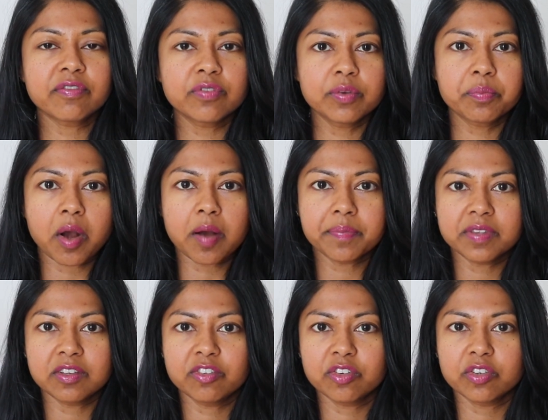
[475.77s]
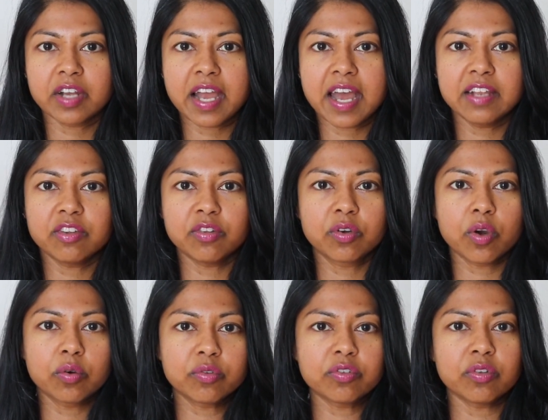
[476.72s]
food pops into your head, you
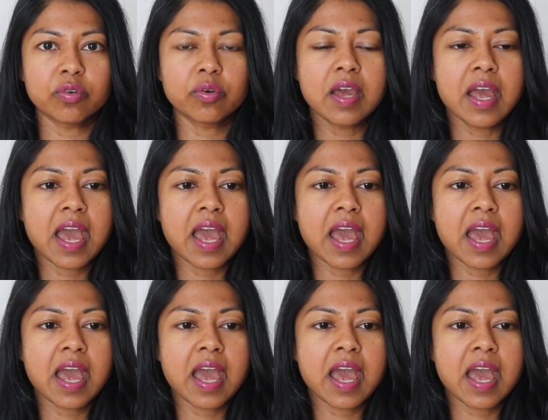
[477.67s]
go to,